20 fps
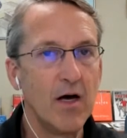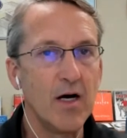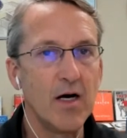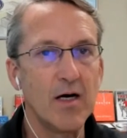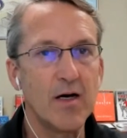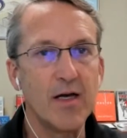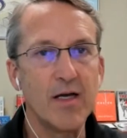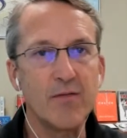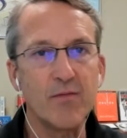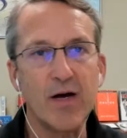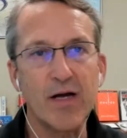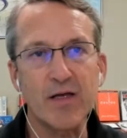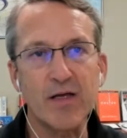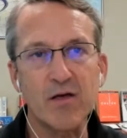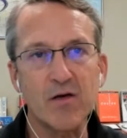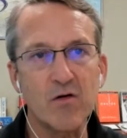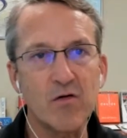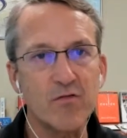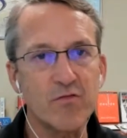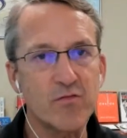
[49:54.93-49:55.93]
Uh, and I
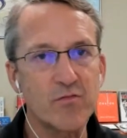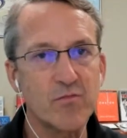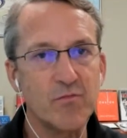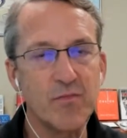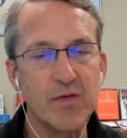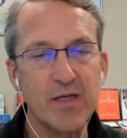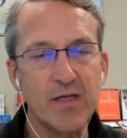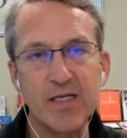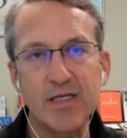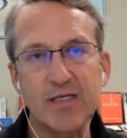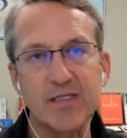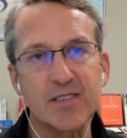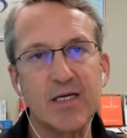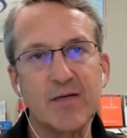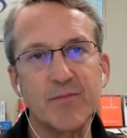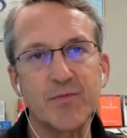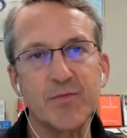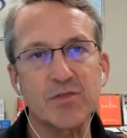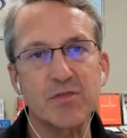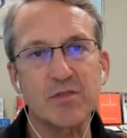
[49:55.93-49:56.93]
can go through many
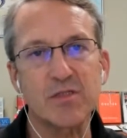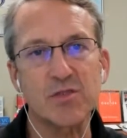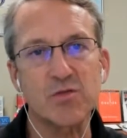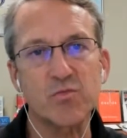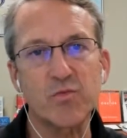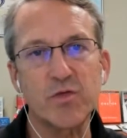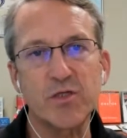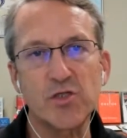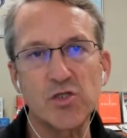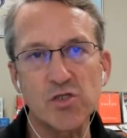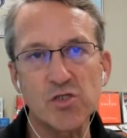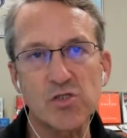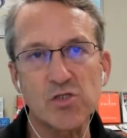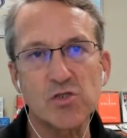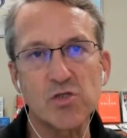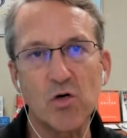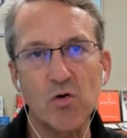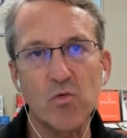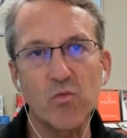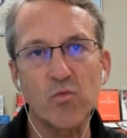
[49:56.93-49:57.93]
examples of this. We
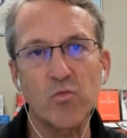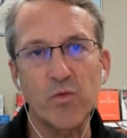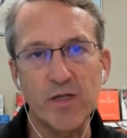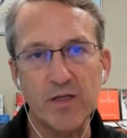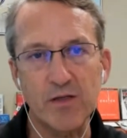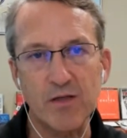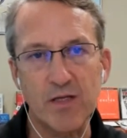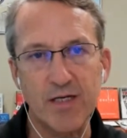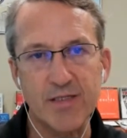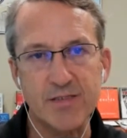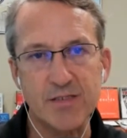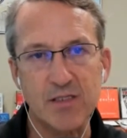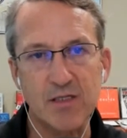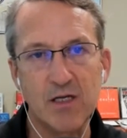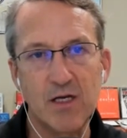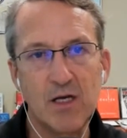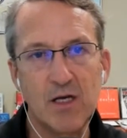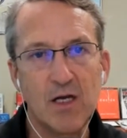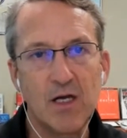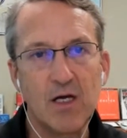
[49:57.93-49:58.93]
just don't realize it